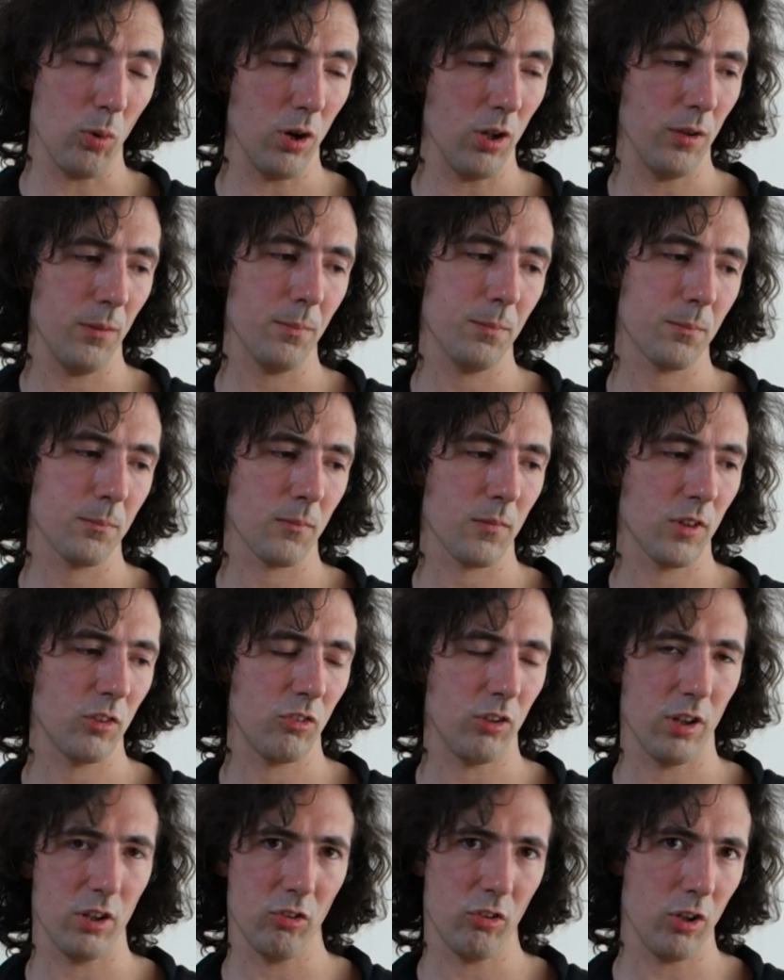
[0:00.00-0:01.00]
1, so
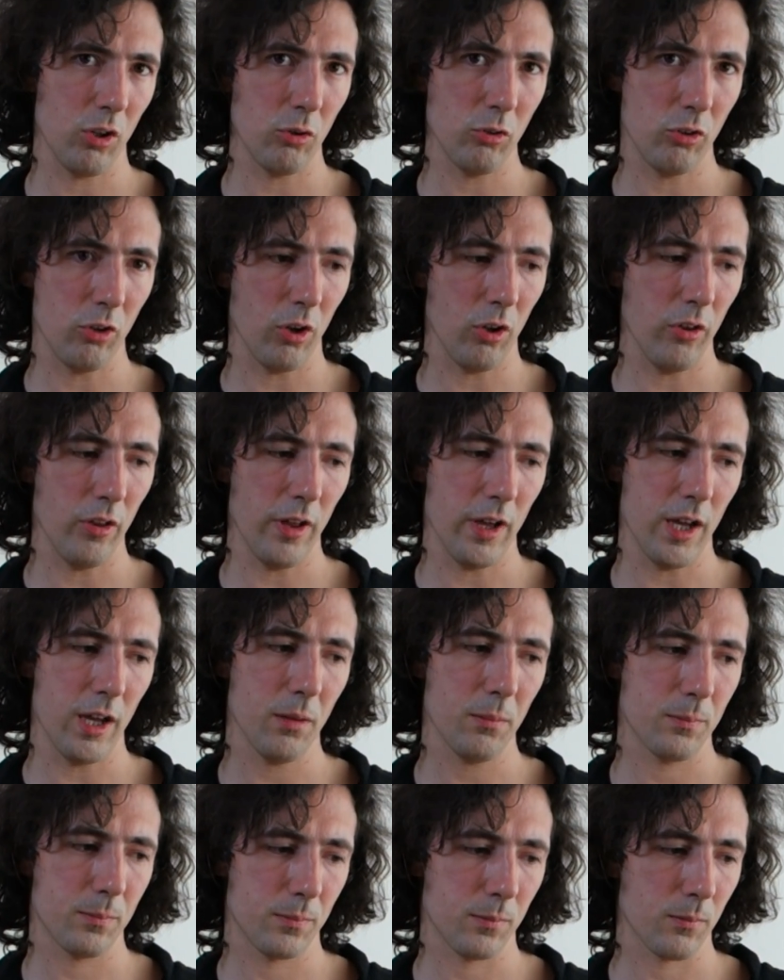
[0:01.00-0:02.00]
there's no dot
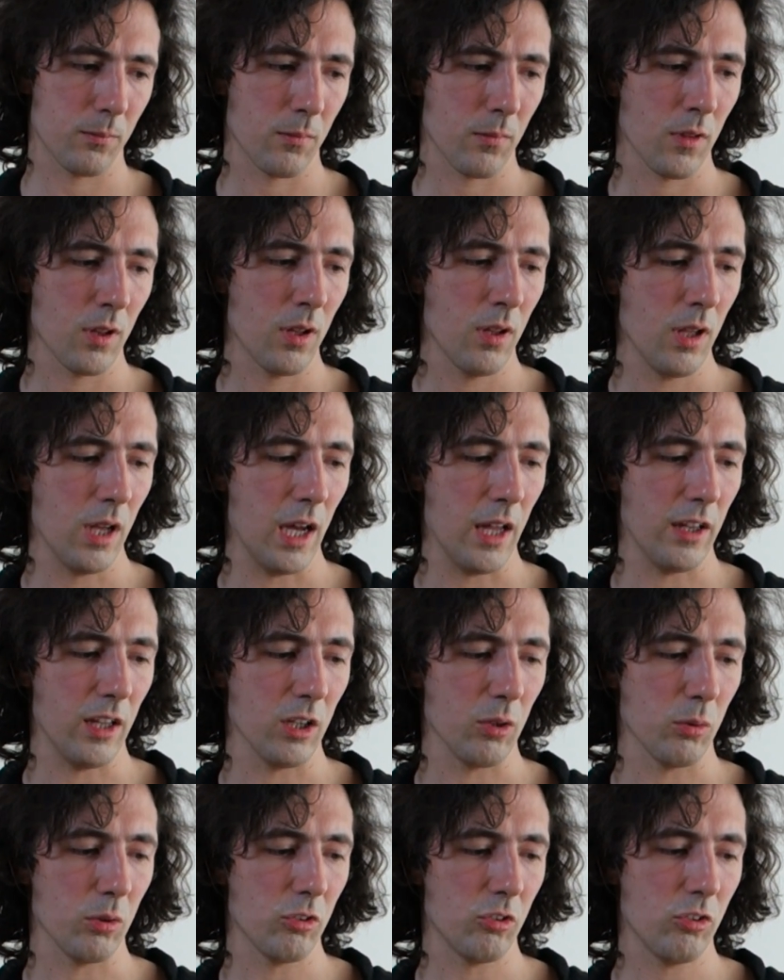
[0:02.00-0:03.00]
there. And
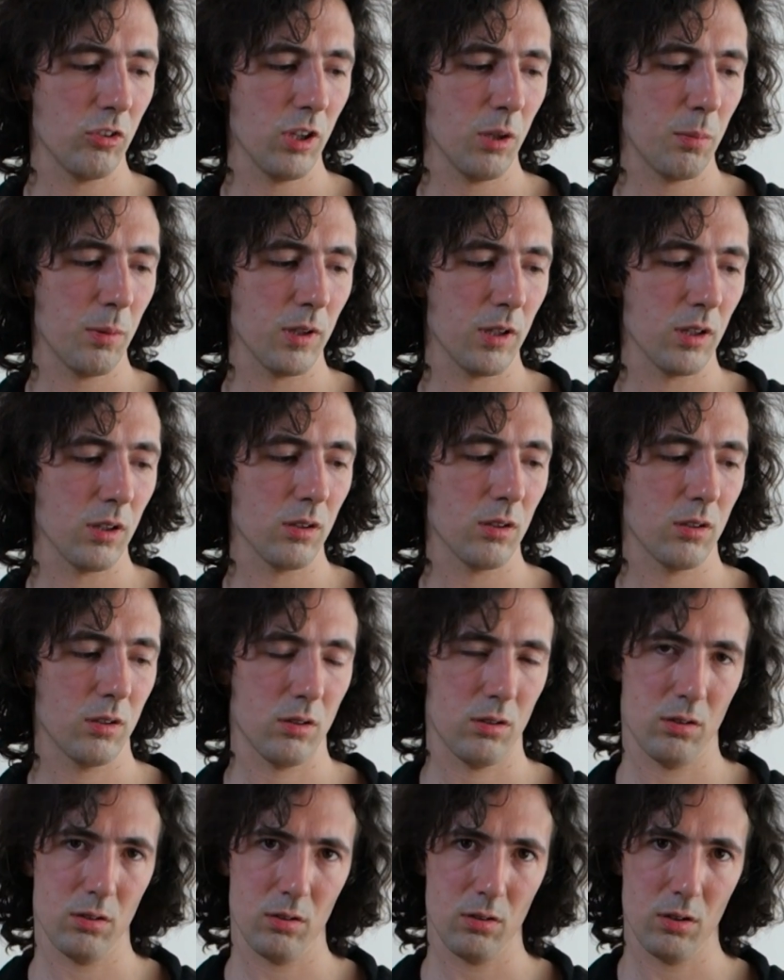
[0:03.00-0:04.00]
then we're skipping
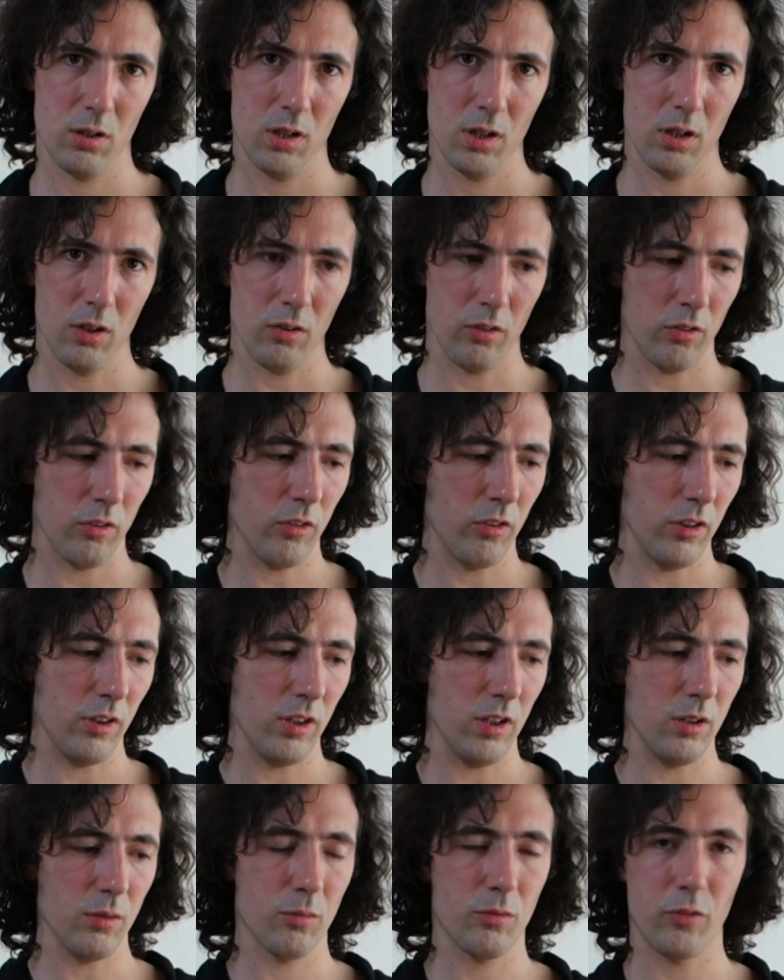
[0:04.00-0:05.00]

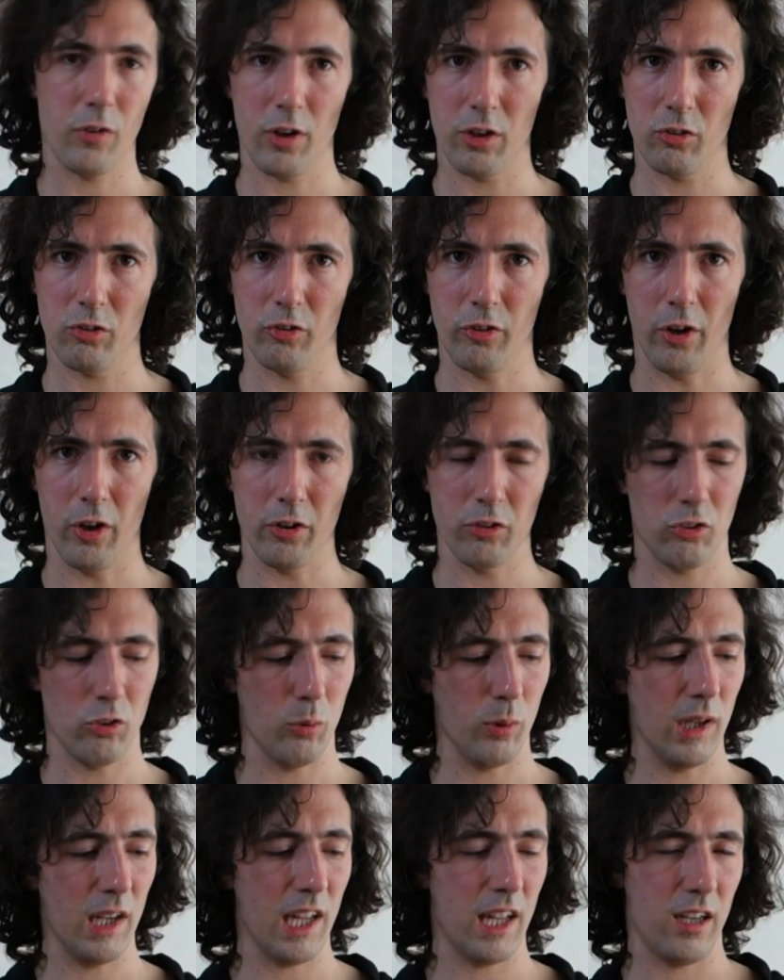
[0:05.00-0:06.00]
the first dot,
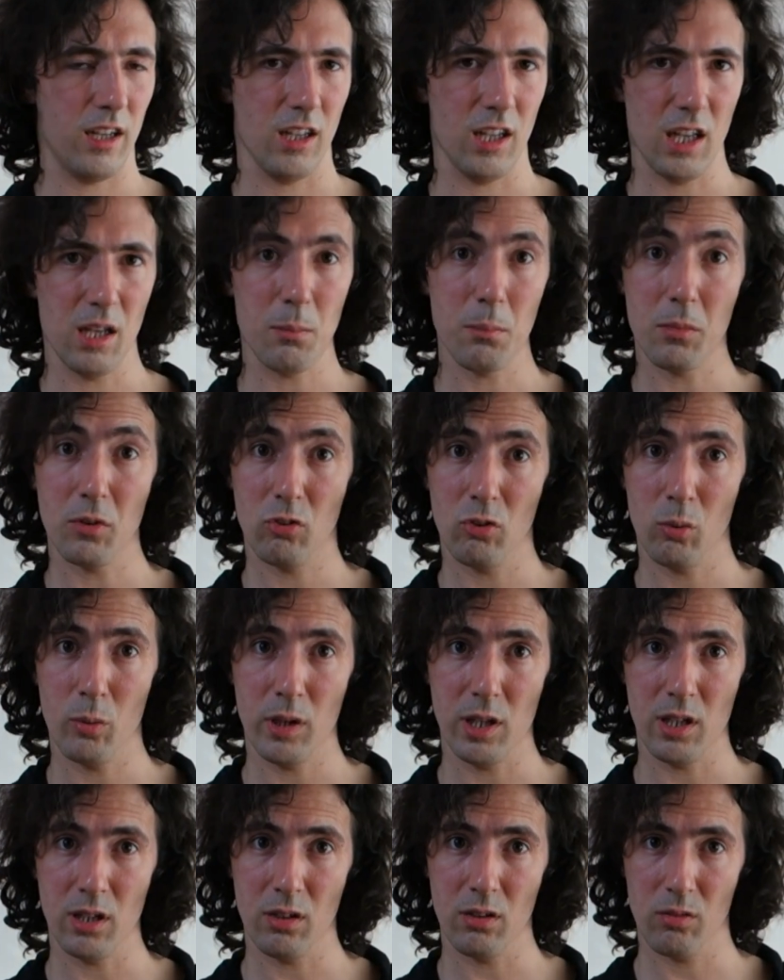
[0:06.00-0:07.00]
so we're landing in
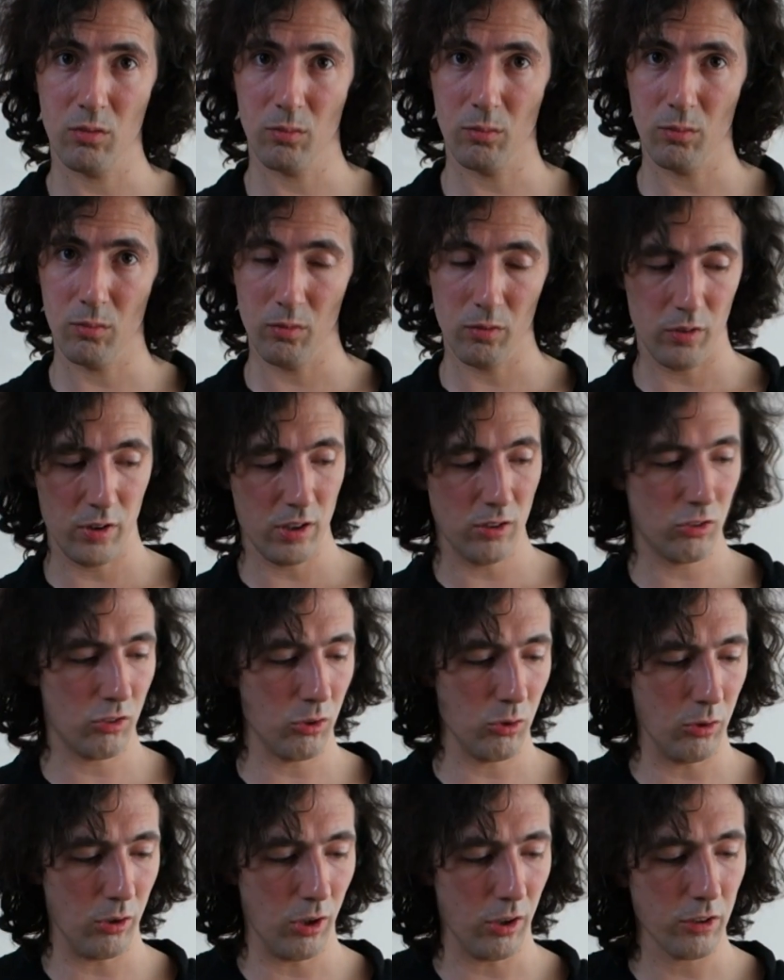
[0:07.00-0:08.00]
between these
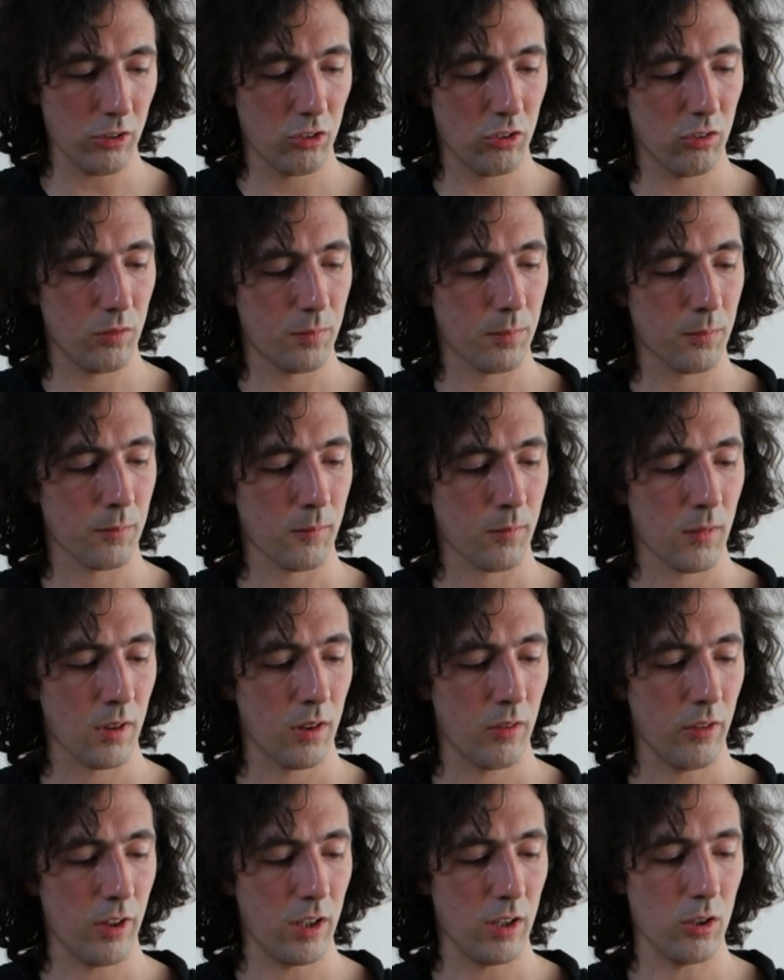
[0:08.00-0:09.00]
two dots.
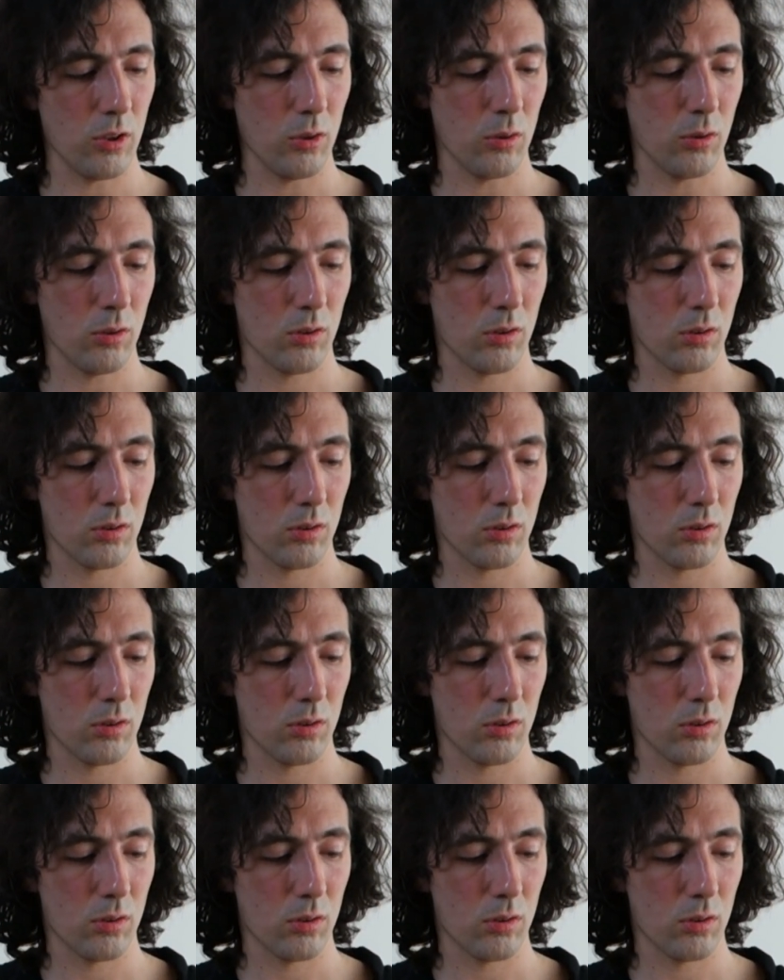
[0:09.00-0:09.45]
Then you